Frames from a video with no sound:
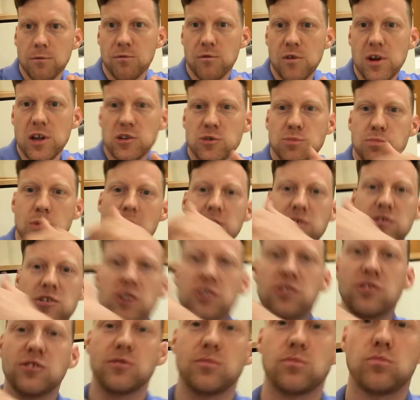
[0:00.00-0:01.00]
Finished
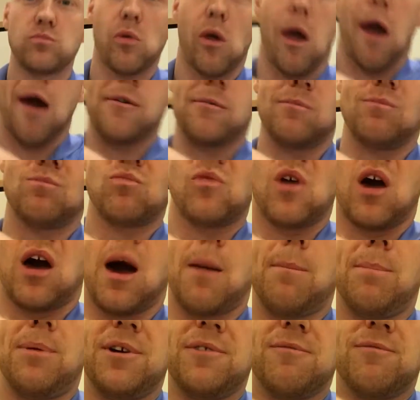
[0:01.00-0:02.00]
process. I
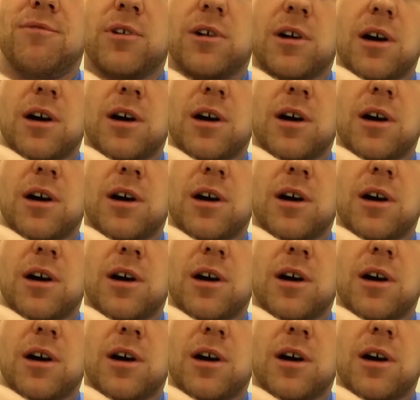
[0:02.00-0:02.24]
got pink for